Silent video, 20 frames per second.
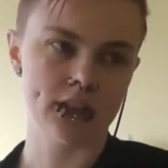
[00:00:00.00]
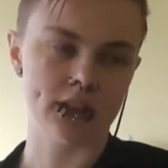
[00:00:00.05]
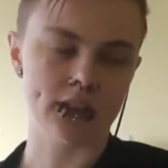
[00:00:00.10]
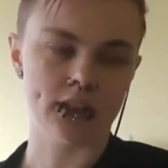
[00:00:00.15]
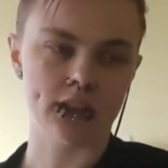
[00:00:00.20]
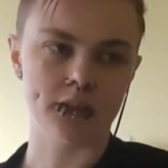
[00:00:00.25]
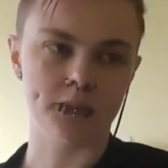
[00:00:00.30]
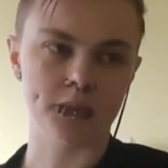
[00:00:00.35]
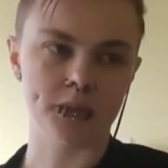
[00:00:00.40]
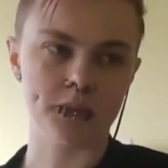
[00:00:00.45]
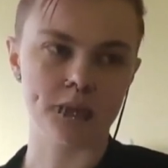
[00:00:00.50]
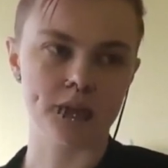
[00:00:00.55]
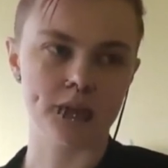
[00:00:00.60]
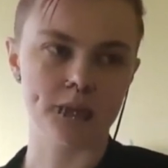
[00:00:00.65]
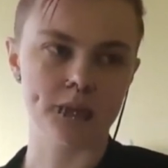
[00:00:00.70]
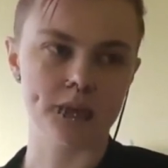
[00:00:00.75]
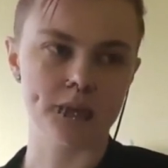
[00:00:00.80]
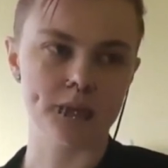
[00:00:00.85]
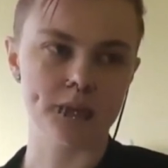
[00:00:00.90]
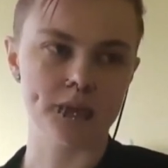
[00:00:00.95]
and my
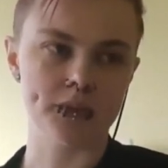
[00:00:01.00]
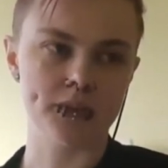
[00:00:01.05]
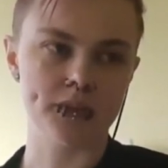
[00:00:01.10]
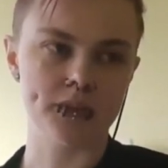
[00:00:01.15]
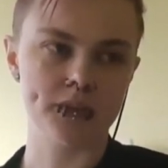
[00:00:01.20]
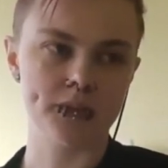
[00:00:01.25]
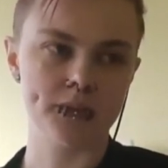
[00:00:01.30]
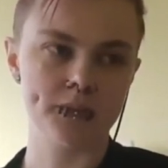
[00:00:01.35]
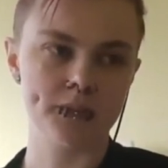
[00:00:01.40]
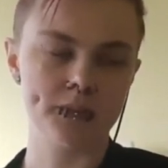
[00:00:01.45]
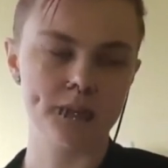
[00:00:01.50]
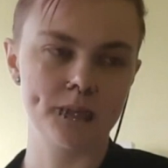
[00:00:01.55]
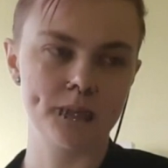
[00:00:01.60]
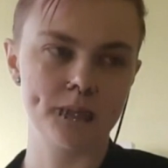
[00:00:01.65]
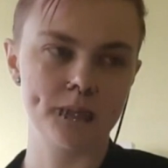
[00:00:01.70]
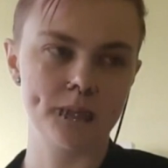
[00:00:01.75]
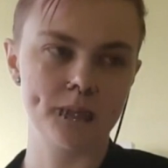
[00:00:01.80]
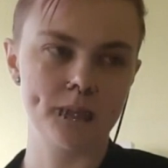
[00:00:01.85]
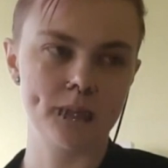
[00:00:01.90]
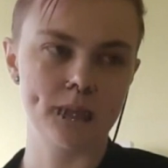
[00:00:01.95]
problems,
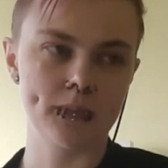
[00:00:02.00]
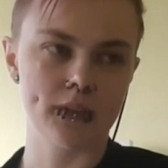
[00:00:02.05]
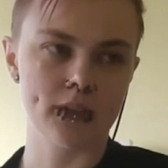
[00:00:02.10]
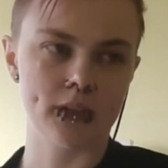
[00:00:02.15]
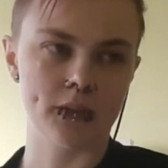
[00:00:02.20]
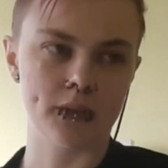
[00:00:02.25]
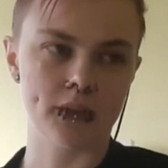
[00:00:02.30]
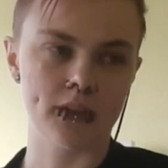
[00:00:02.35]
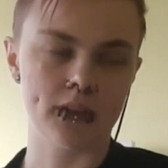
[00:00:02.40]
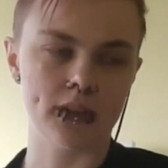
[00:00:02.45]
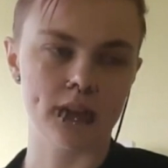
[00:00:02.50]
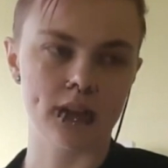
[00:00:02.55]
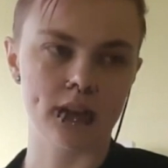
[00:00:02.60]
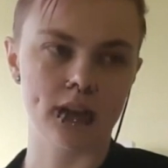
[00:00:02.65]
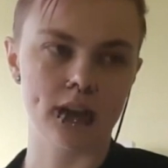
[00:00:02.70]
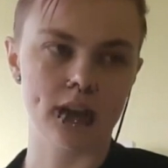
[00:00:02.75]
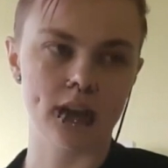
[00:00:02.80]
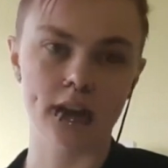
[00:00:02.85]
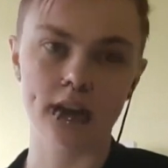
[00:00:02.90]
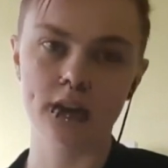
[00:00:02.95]
everything,
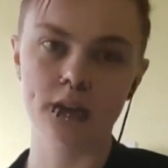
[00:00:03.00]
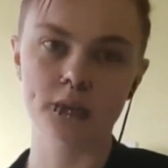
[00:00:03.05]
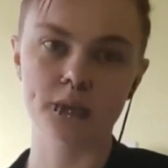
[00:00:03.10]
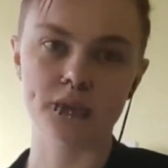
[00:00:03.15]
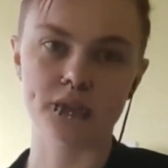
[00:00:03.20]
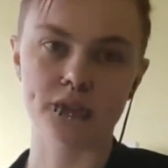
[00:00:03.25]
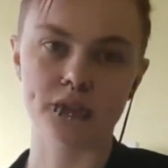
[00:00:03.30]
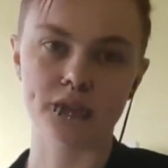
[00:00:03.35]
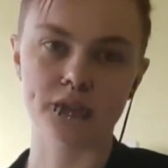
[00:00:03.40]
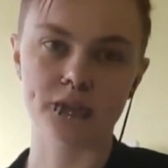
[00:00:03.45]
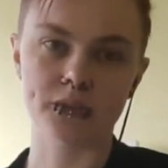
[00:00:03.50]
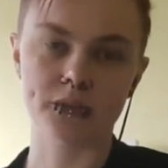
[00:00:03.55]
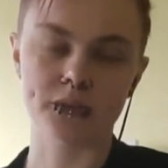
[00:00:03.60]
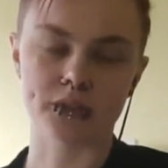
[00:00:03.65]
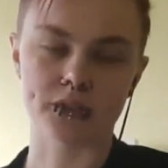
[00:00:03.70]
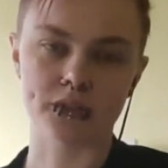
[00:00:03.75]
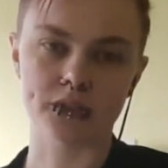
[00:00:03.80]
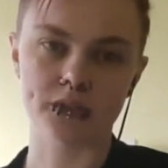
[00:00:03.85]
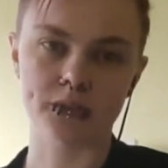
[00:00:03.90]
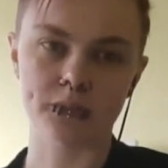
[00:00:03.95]
I always
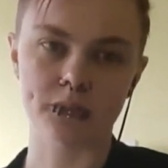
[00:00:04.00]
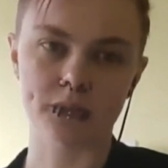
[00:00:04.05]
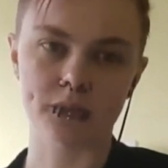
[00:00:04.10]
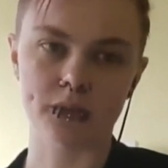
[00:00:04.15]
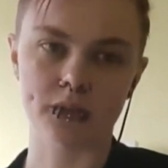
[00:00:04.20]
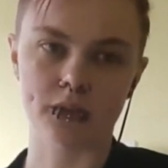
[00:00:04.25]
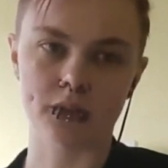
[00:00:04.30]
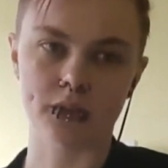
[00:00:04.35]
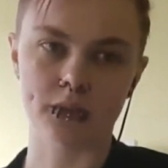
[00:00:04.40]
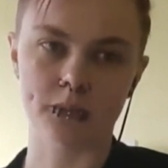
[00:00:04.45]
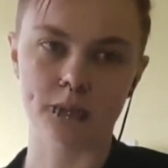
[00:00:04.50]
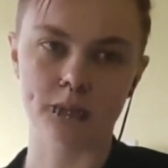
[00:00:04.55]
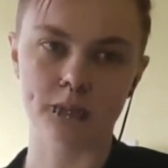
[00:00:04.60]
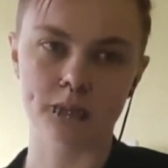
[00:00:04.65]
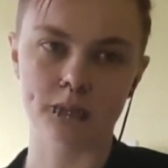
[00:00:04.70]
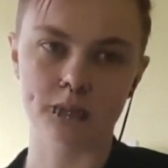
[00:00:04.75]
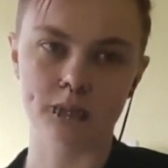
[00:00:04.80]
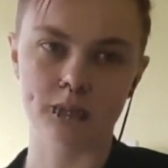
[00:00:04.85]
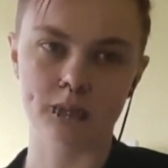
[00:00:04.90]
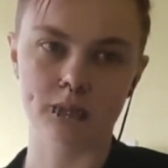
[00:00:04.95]
just thought
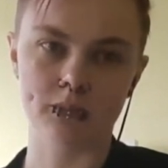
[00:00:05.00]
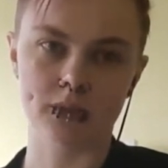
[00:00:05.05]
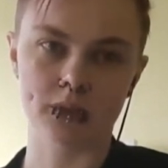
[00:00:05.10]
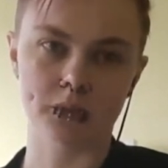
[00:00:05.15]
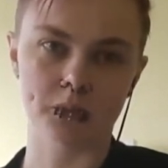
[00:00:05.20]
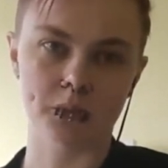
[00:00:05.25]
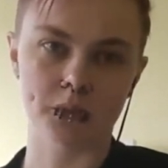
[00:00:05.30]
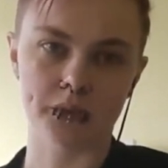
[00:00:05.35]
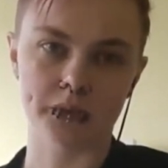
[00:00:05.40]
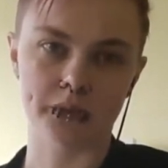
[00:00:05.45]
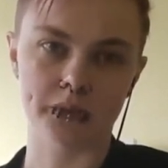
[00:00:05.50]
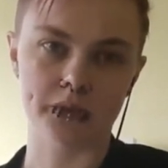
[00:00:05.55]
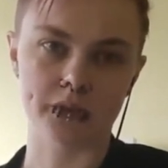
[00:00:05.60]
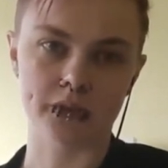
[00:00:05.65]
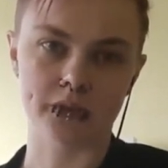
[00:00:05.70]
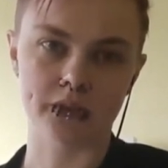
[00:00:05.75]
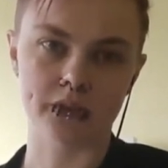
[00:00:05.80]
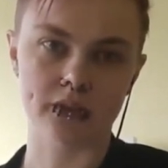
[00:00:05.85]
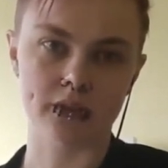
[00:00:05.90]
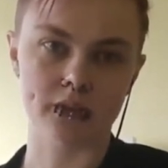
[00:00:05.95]
it was
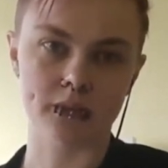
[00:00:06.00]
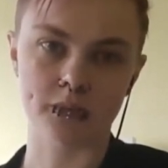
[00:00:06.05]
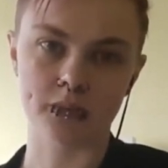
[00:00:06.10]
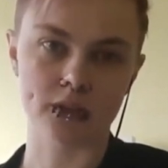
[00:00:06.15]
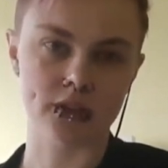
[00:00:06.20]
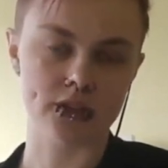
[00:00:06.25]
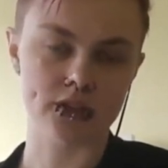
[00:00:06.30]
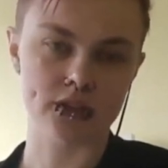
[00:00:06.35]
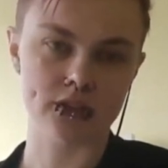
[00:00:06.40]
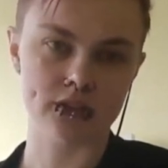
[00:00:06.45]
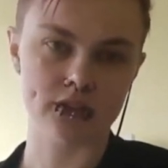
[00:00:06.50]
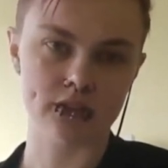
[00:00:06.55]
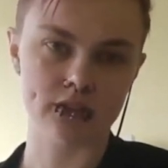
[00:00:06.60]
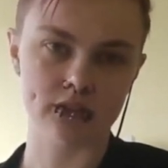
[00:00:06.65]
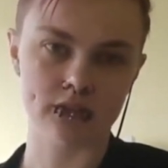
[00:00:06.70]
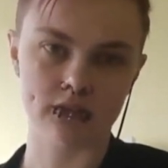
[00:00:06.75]
just depression